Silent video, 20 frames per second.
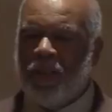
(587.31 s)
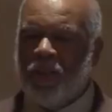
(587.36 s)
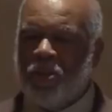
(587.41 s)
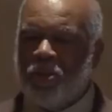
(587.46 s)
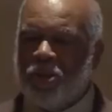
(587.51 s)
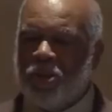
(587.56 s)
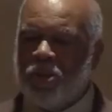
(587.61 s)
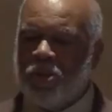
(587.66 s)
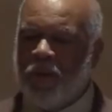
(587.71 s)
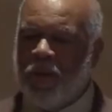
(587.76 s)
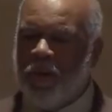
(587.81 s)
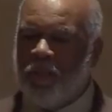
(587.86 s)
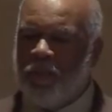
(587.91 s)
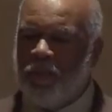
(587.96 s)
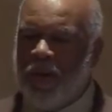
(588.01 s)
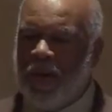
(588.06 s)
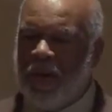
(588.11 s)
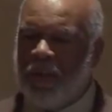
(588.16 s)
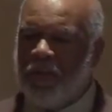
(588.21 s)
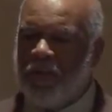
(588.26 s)
who's short of
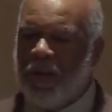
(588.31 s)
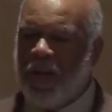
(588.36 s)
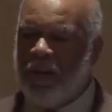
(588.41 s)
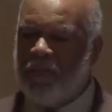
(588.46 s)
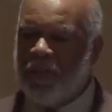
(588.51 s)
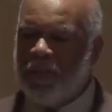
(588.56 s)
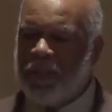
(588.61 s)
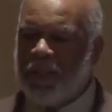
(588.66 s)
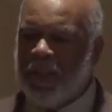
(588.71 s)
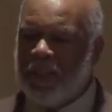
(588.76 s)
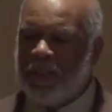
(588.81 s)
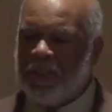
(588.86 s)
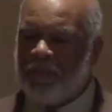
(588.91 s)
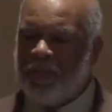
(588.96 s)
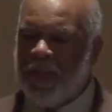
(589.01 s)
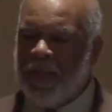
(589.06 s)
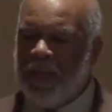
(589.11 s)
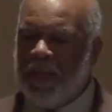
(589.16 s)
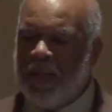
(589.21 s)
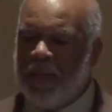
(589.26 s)
breath or having chest
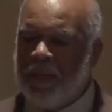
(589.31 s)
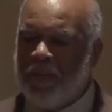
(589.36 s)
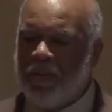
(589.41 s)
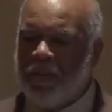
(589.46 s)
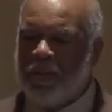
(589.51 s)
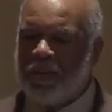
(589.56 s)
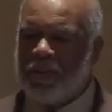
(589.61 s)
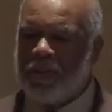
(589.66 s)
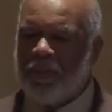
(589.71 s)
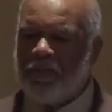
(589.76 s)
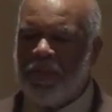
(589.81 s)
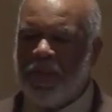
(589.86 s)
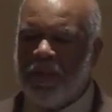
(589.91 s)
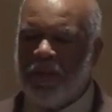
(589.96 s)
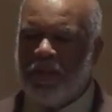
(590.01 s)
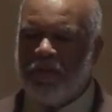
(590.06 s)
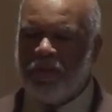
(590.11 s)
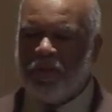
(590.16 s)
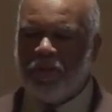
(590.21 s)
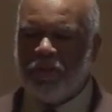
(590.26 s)
pain or some
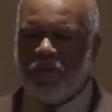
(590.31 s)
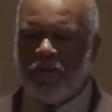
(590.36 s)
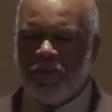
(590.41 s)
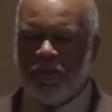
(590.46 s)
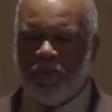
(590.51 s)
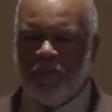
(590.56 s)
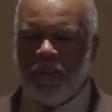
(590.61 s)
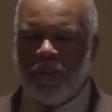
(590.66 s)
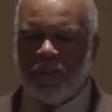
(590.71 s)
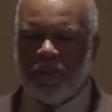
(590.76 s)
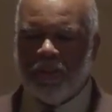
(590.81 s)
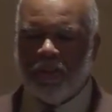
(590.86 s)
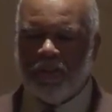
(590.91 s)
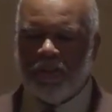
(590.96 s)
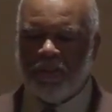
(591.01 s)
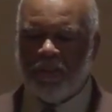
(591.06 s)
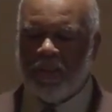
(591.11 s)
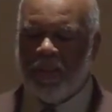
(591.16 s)
other critical